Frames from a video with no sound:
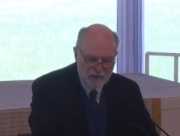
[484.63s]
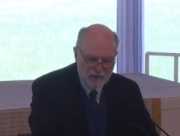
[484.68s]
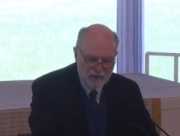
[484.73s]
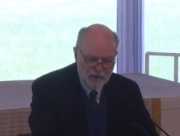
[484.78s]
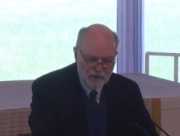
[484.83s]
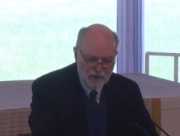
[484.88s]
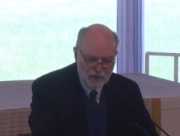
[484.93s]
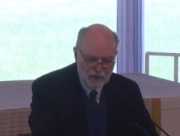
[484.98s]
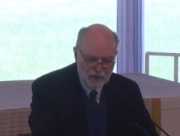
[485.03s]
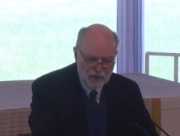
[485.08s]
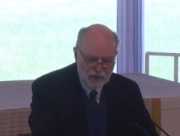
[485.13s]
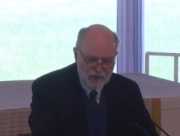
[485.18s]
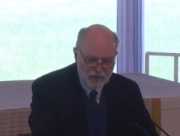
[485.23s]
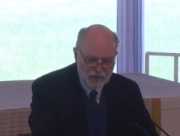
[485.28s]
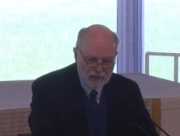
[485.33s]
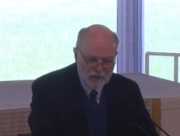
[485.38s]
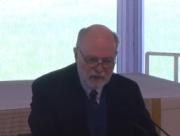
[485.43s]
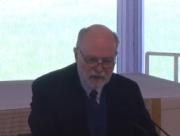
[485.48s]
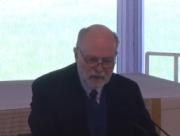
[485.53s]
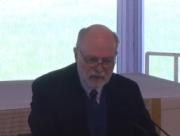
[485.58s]
who's the
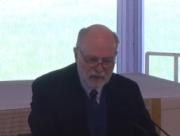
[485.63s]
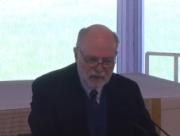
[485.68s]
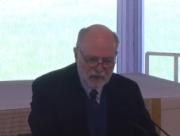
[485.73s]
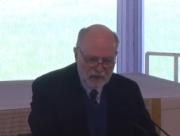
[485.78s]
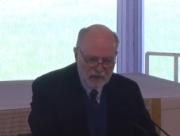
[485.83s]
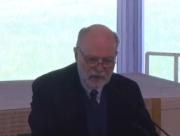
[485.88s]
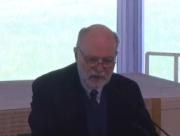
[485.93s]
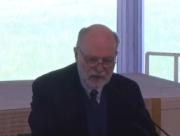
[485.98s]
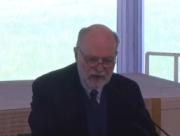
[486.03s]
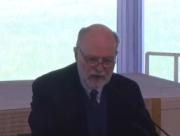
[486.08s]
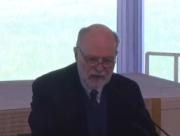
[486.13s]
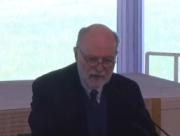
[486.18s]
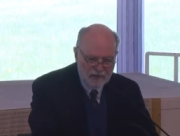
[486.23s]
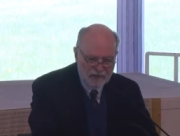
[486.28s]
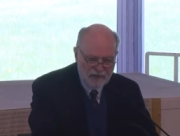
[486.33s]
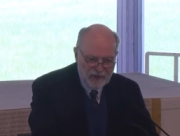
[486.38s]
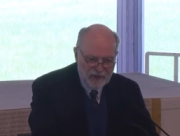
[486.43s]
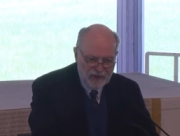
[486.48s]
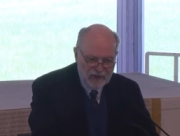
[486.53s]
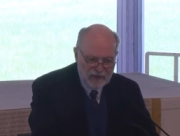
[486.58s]
head
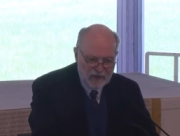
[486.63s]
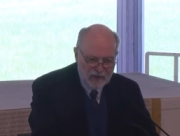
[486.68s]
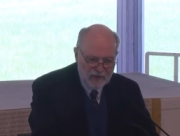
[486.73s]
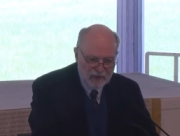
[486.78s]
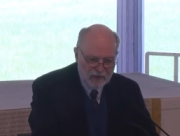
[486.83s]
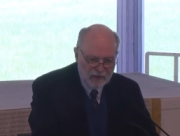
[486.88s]
of the